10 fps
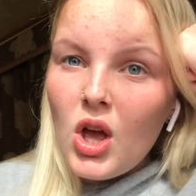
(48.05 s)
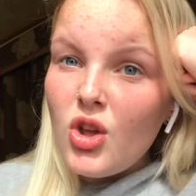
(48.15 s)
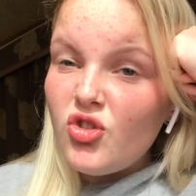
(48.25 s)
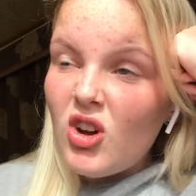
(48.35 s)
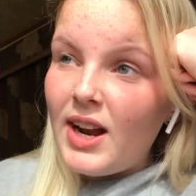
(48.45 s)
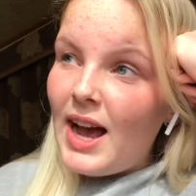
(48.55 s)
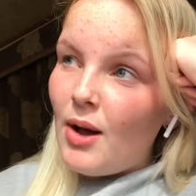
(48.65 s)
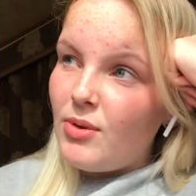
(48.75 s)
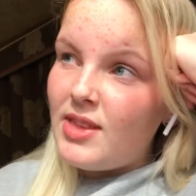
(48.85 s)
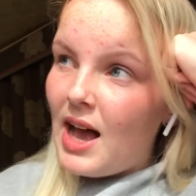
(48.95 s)
Tried it
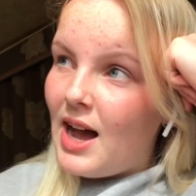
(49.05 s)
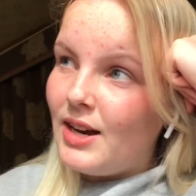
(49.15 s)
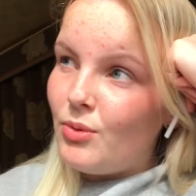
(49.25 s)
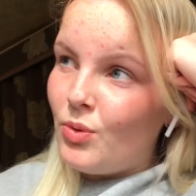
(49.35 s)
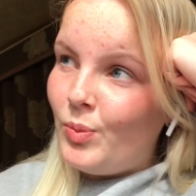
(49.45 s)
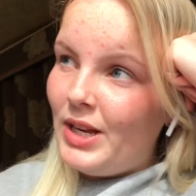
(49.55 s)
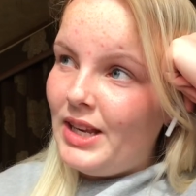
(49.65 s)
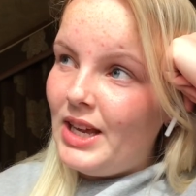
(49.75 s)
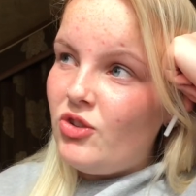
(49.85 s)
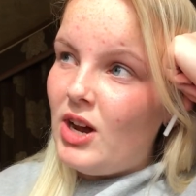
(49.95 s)
outside, it was
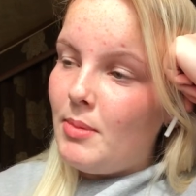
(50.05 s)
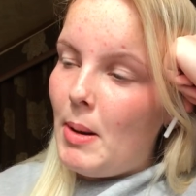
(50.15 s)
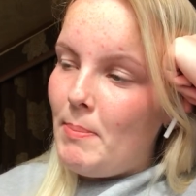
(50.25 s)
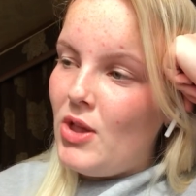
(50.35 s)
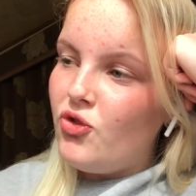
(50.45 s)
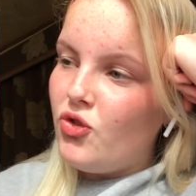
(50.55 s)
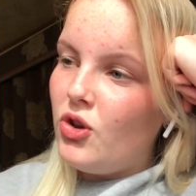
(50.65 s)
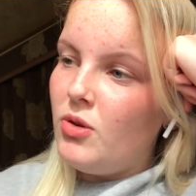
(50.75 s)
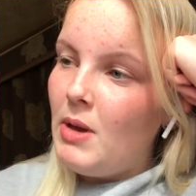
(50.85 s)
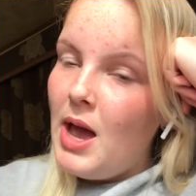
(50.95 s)
windy. Tried it in my
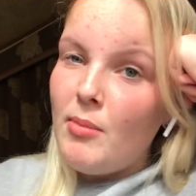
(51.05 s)
bedroom.